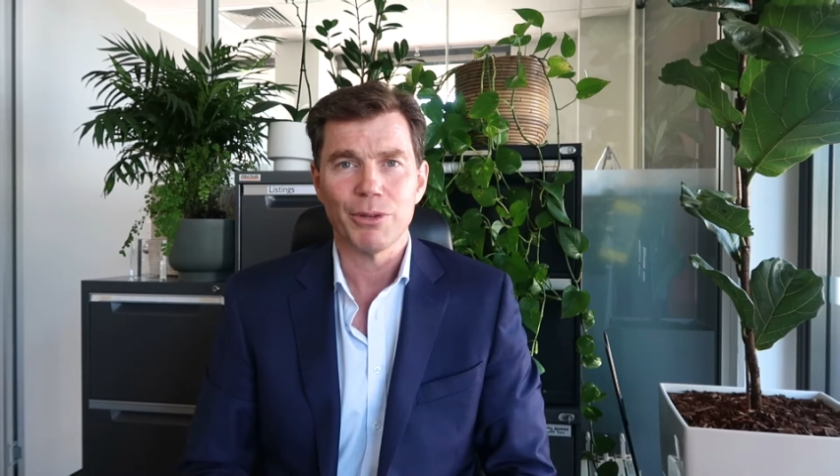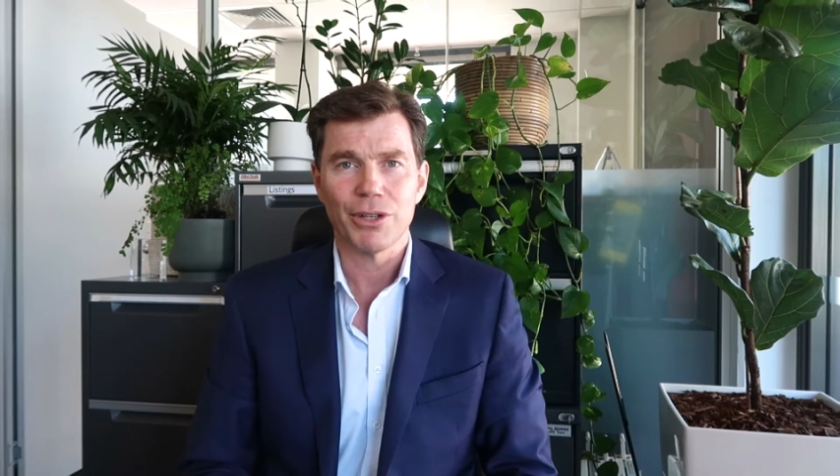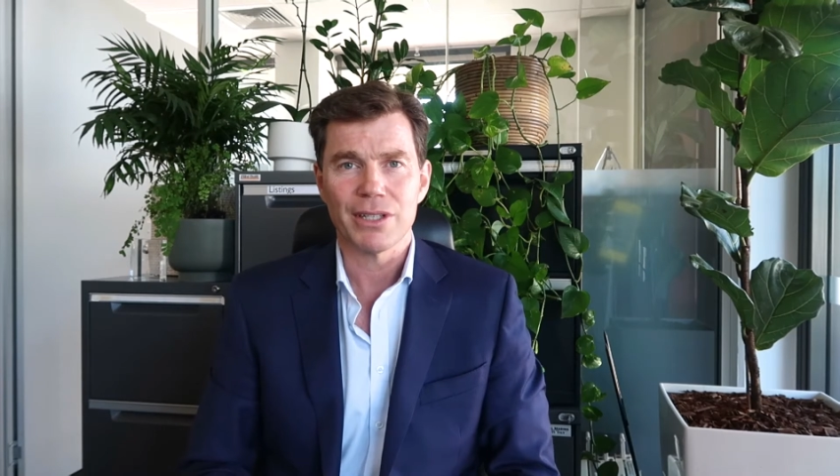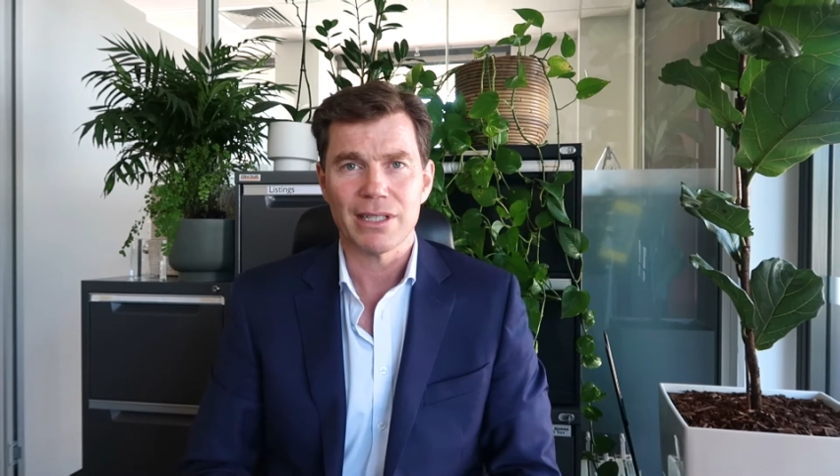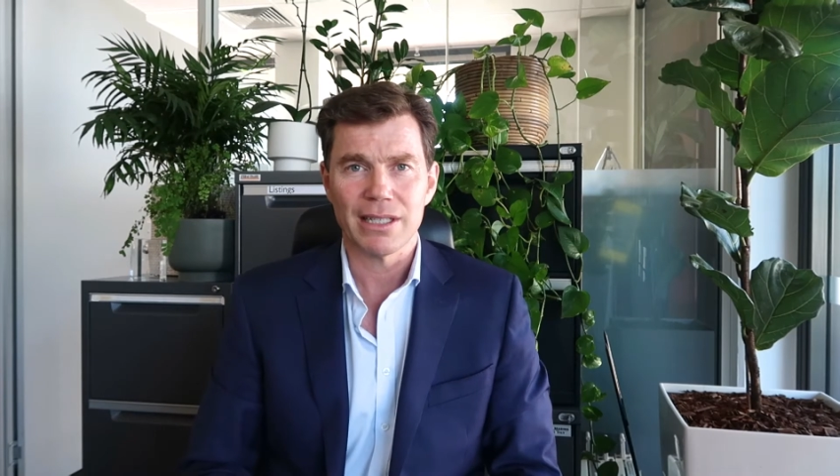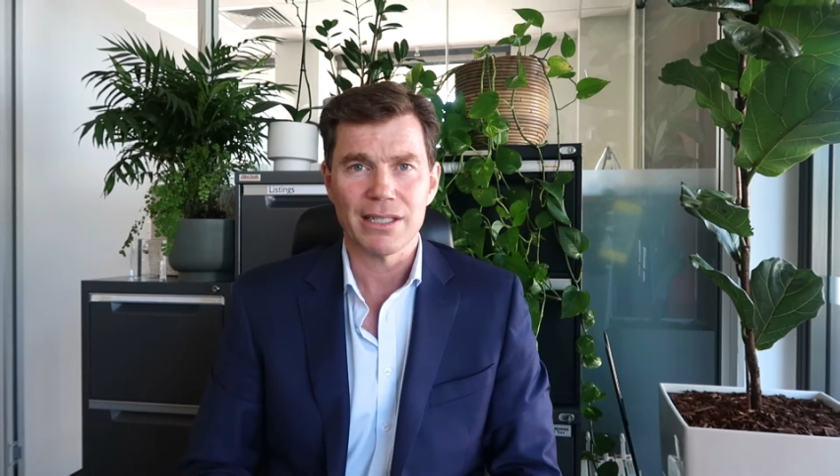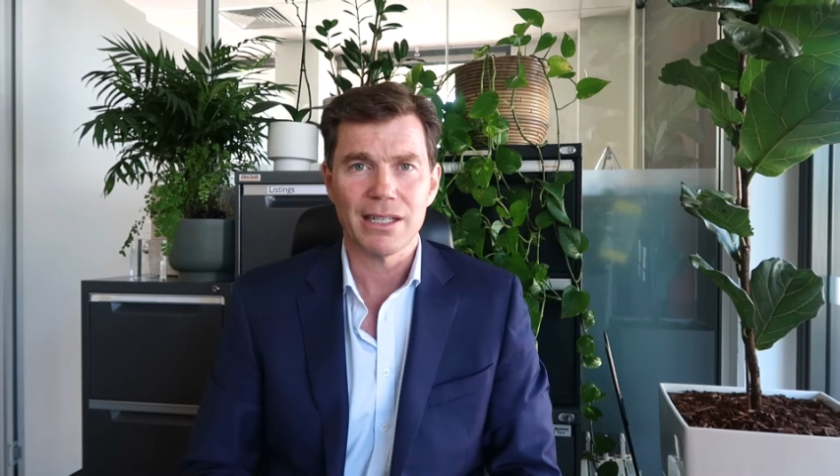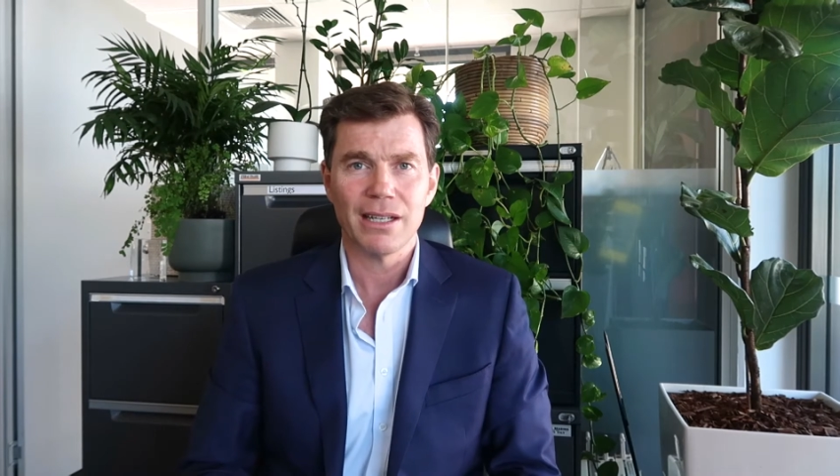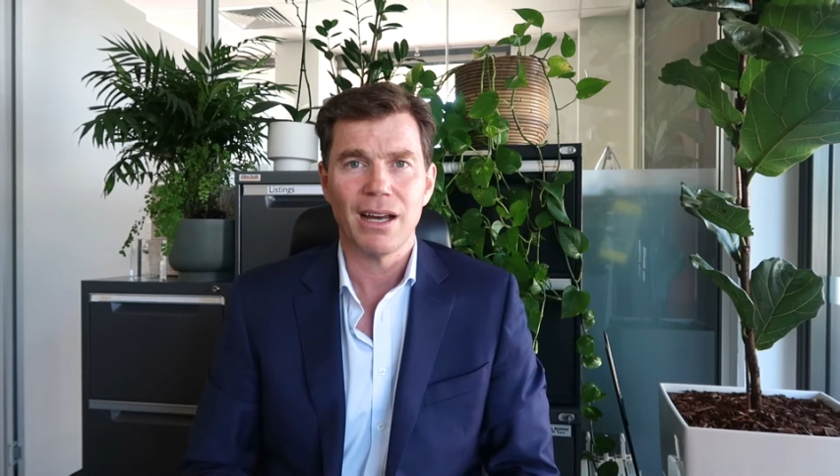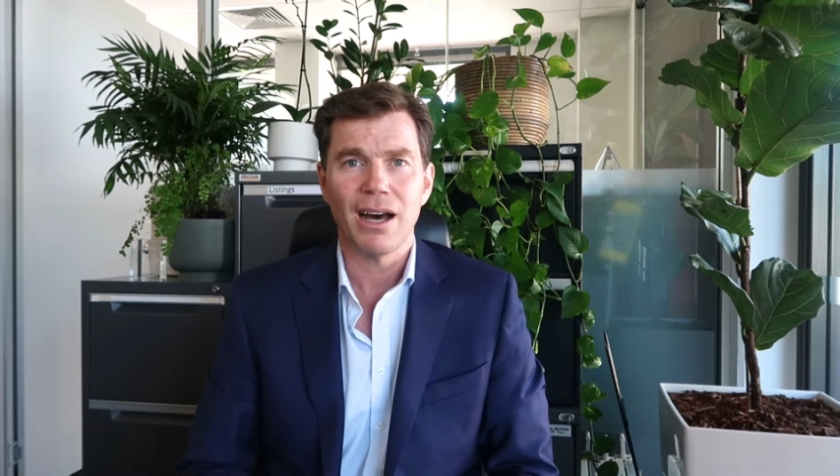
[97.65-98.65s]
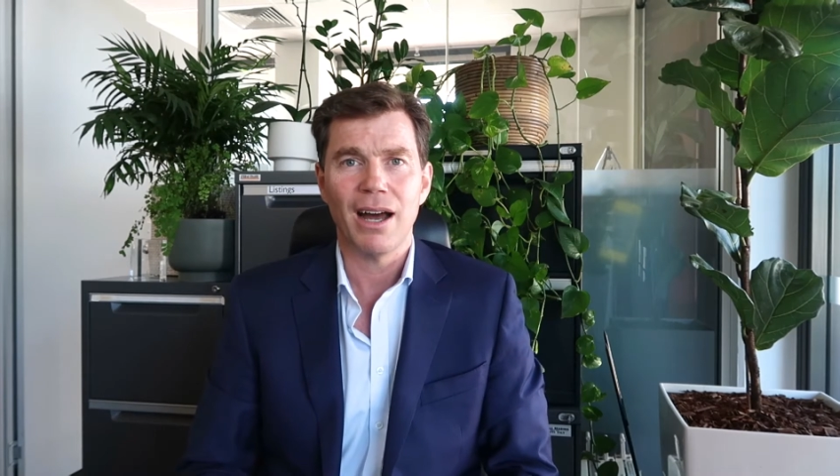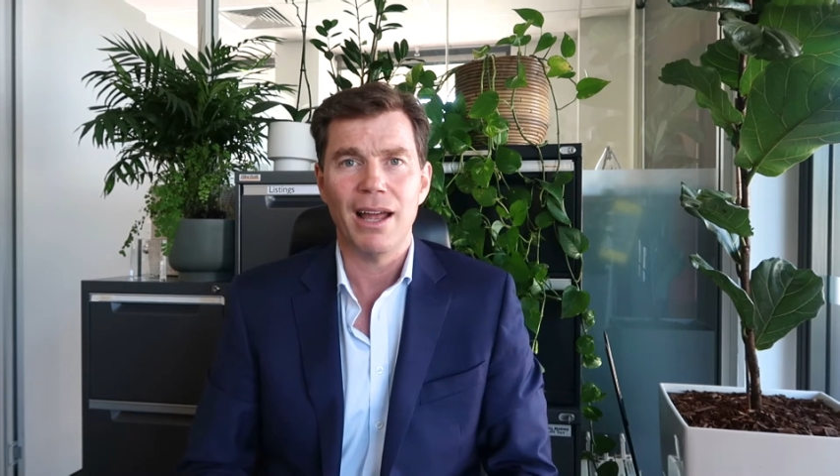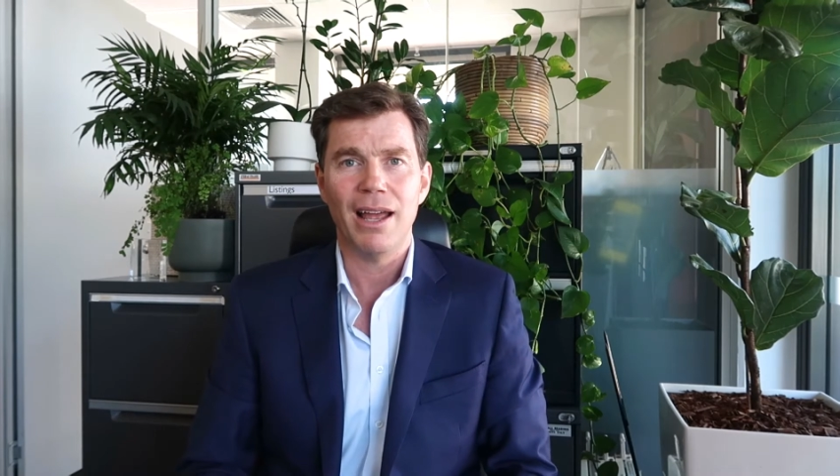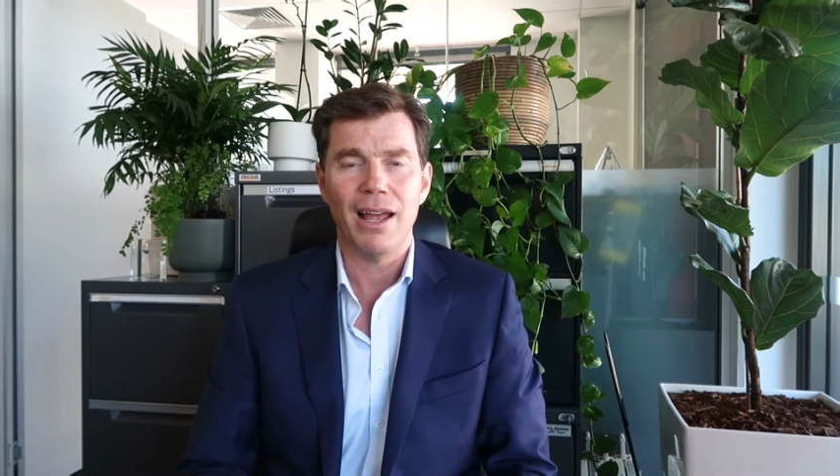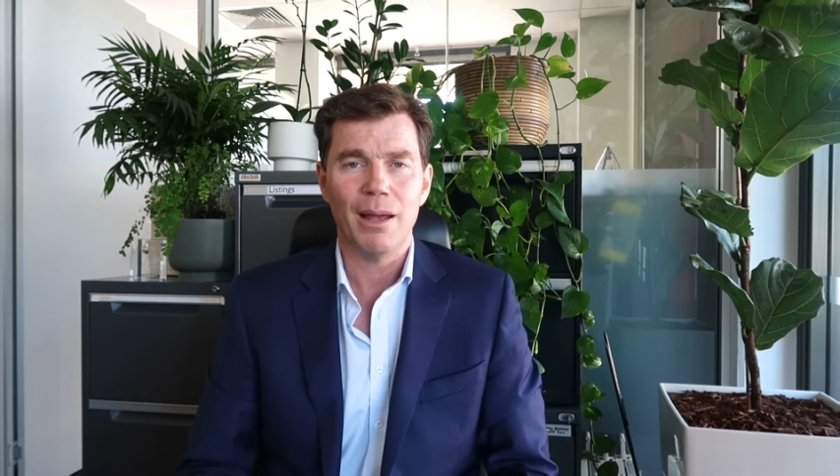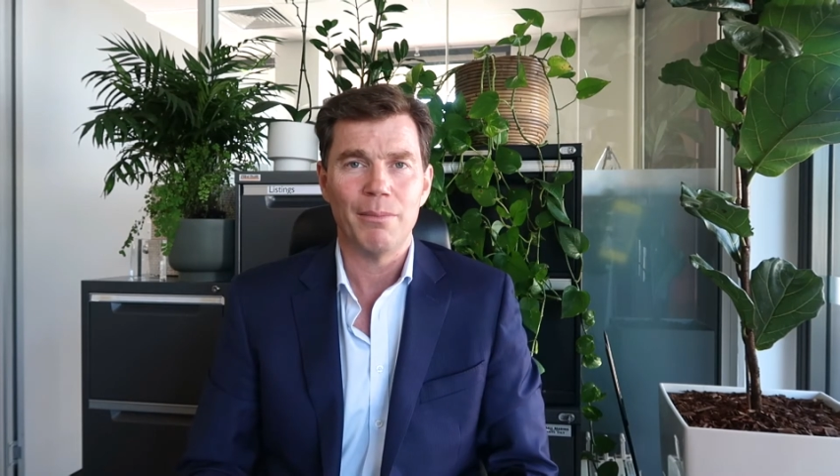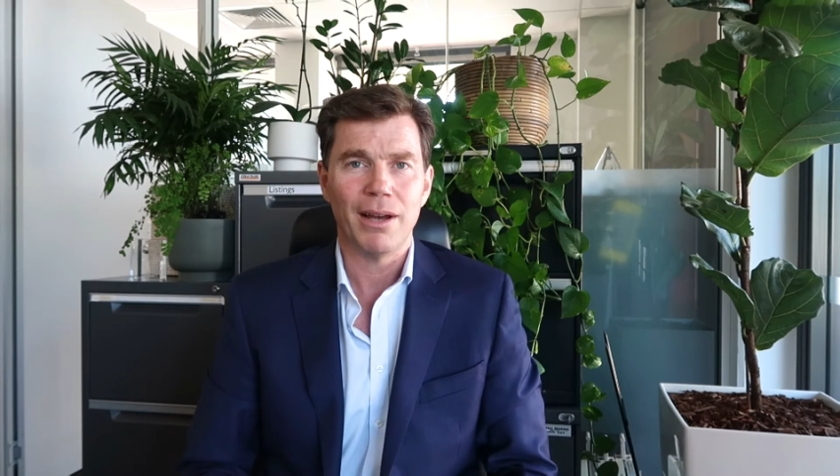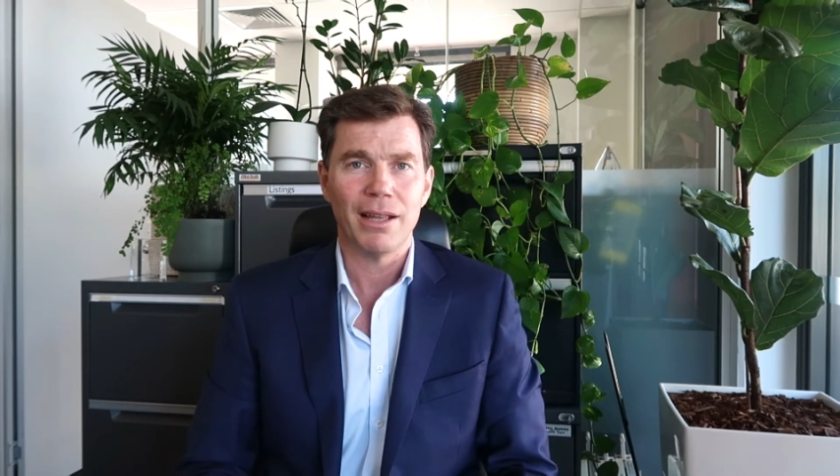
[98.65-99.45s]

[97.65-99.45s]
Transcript: I'm not a solicitor, I am